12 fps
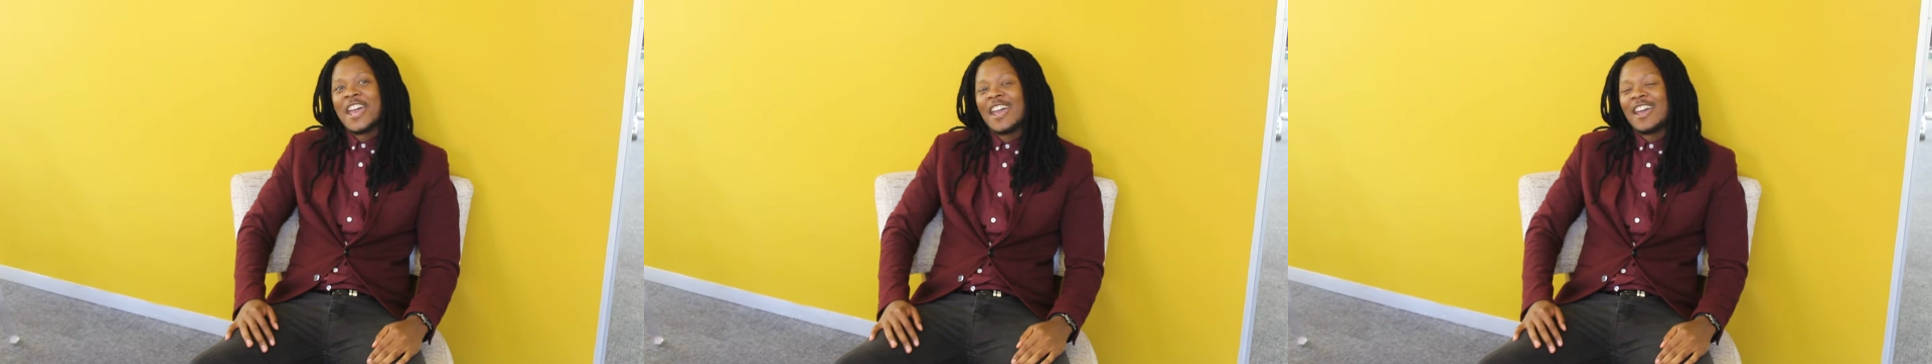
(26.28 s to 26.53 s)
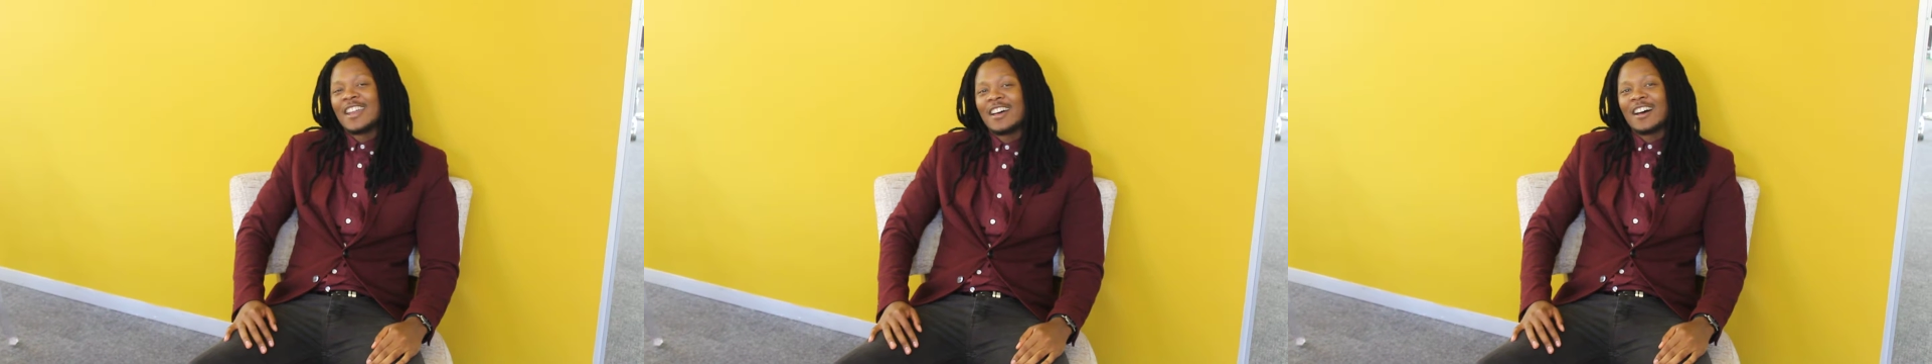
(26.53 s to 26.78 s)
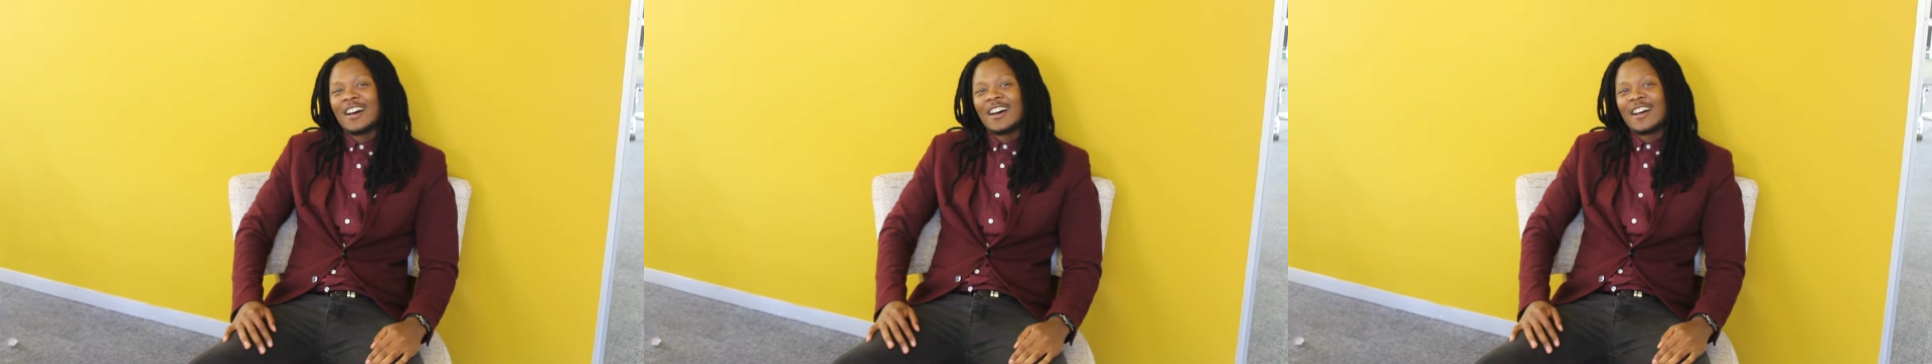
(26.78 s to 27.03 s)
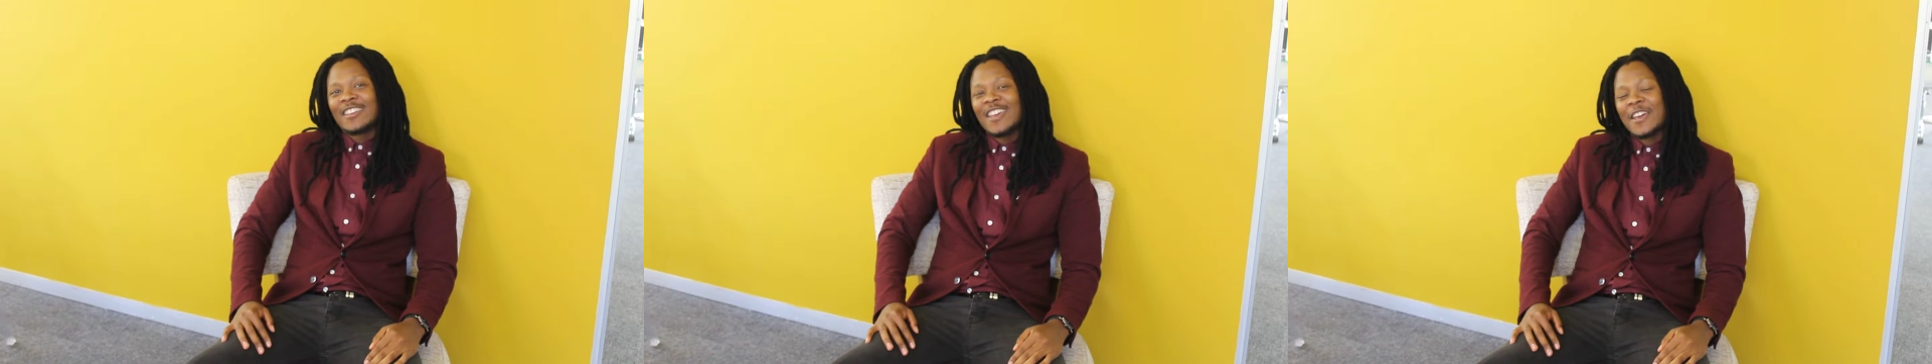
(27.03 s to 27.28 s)
And
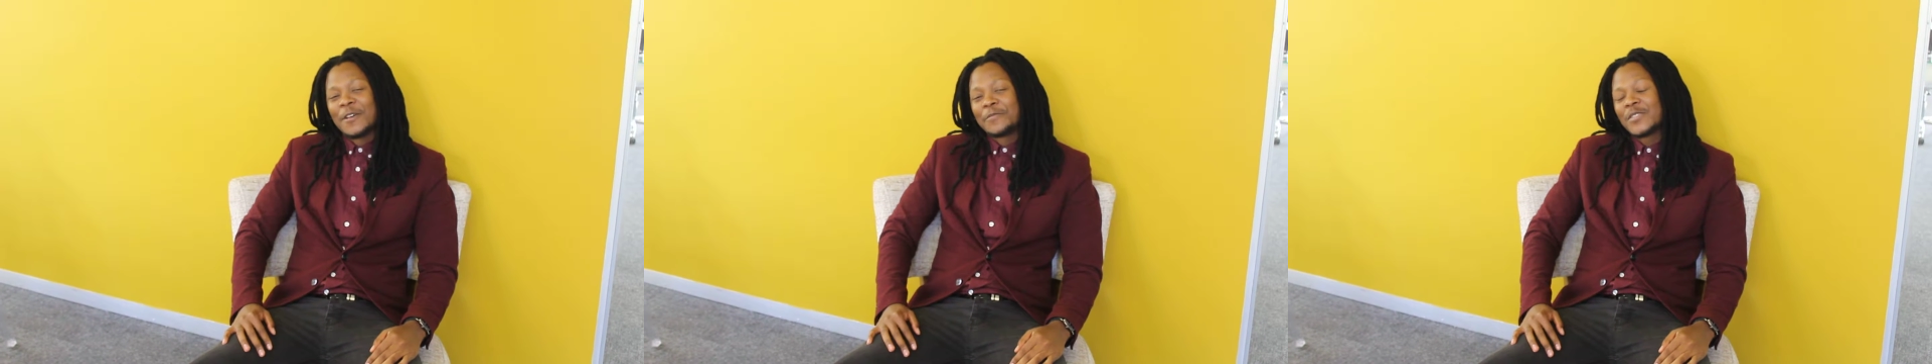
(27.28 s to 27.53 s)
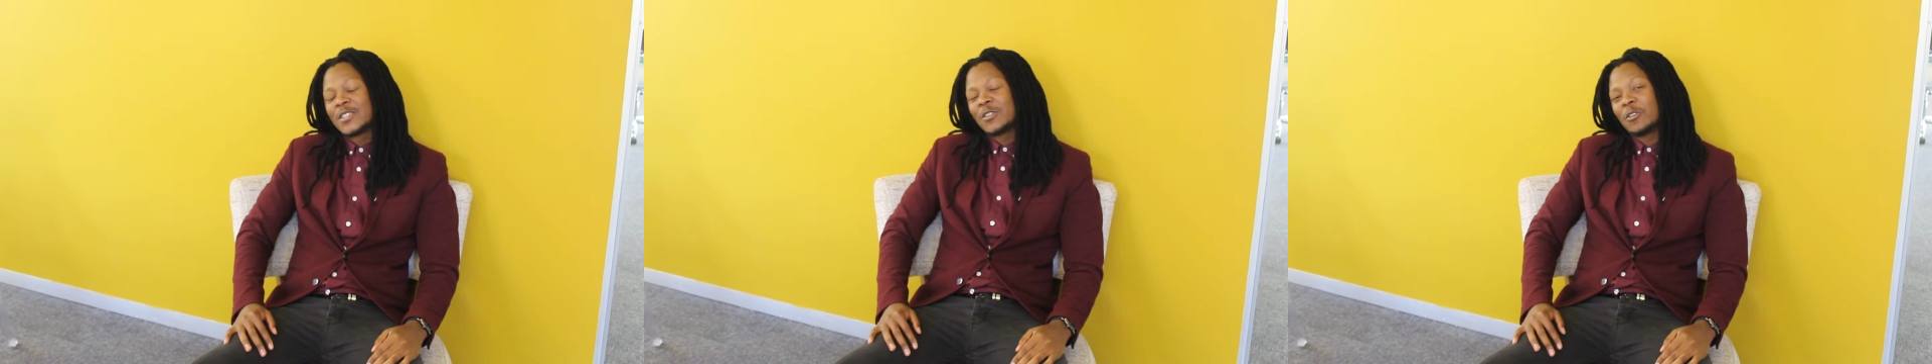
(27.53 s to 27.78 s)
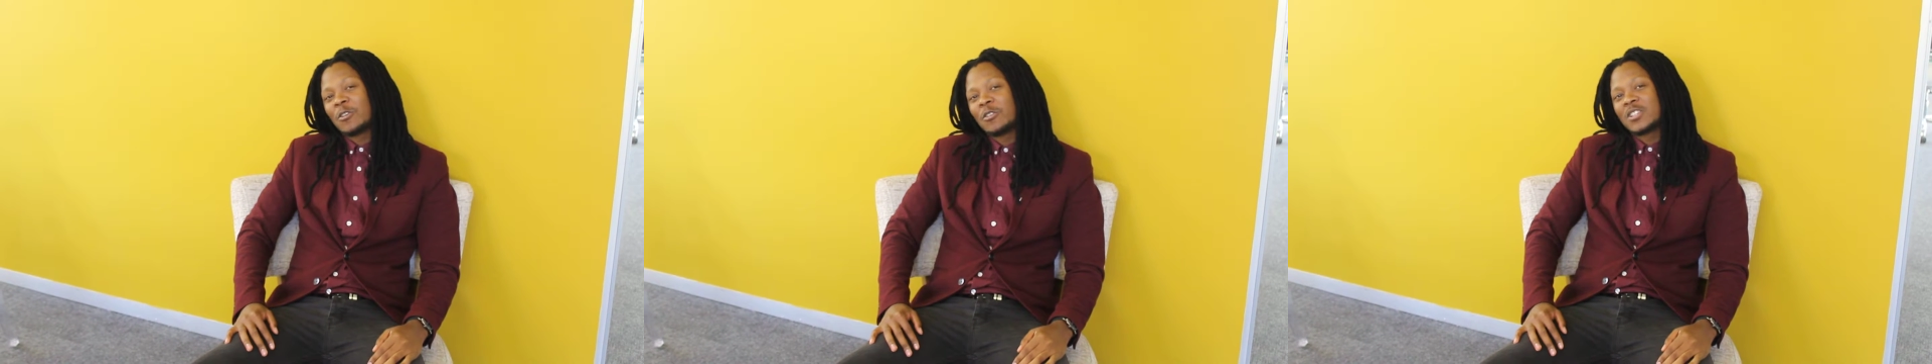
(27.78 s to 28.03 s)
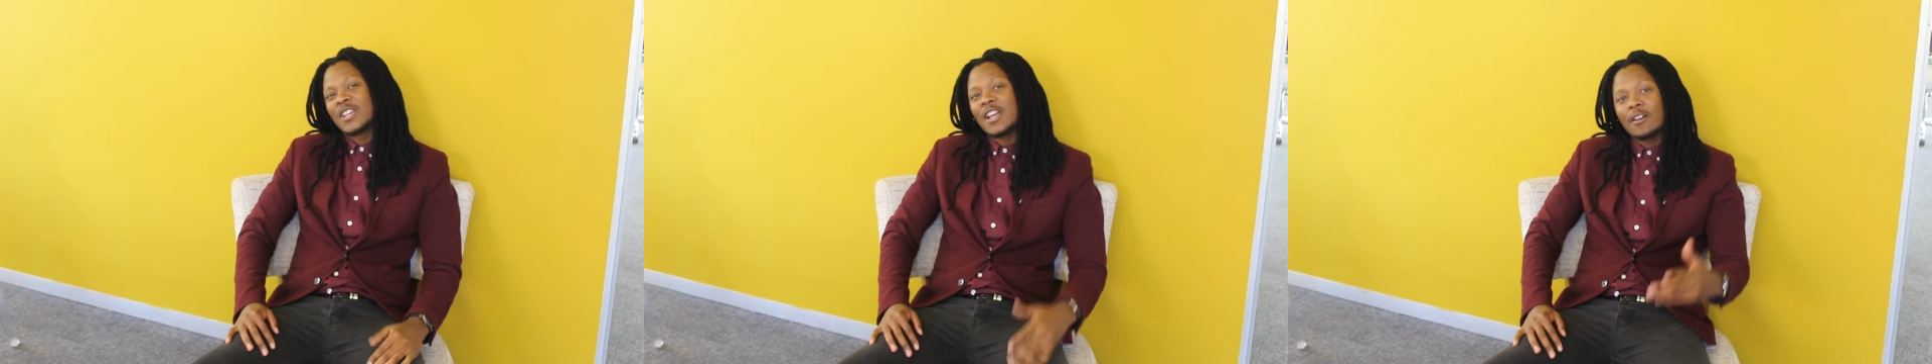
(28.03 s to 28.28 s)
yeah,
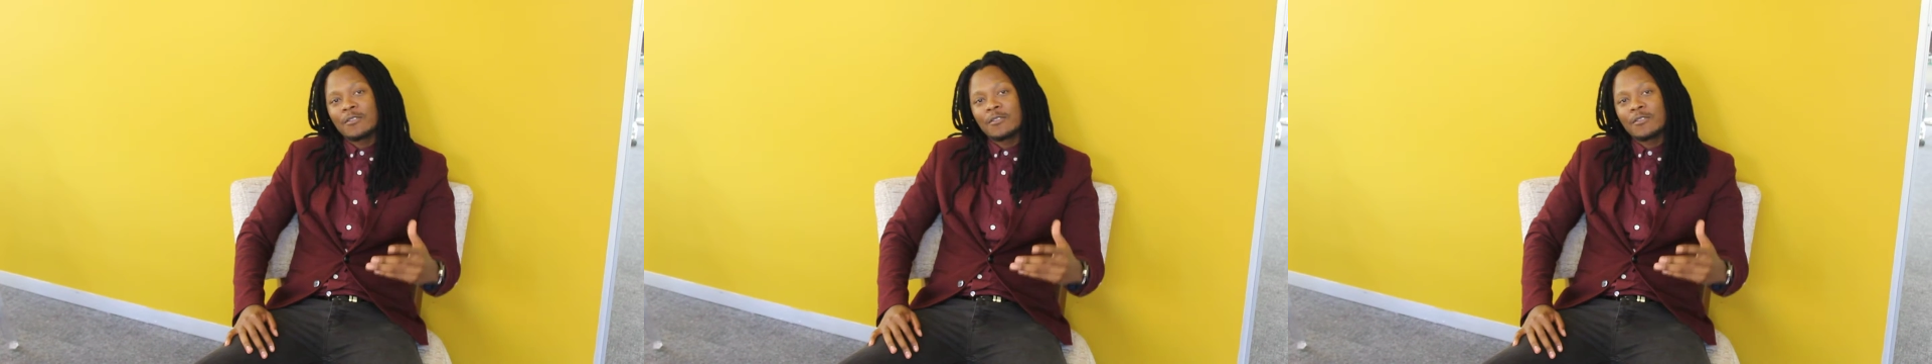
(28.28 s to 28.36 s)
so check